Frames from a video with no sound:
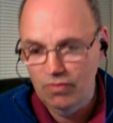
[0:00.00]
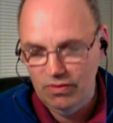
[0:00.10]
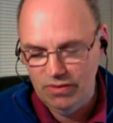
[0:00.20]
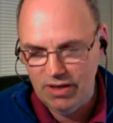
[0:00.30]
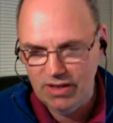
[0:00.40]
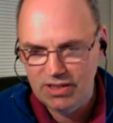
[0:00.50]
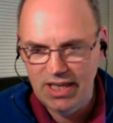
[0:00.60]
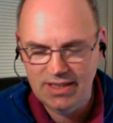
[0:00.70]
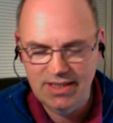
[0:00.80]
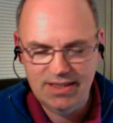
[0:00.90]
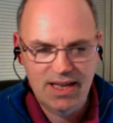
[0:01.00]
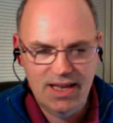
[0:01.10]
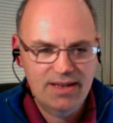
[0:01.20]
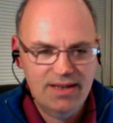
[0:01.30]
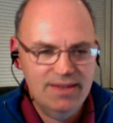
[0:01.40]
with regards to the
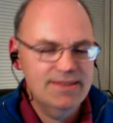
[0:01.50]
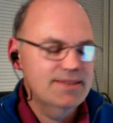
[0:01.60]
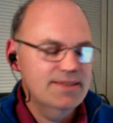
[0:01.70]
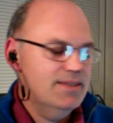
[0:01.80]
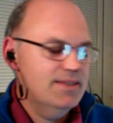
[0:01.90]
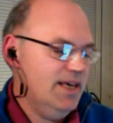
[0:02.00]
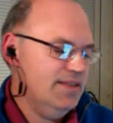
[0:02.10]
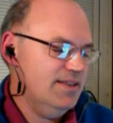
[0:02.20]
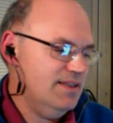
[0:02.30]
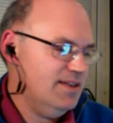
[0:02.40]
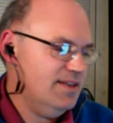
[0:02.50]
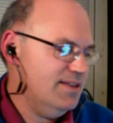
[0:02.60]
XT10. And uh,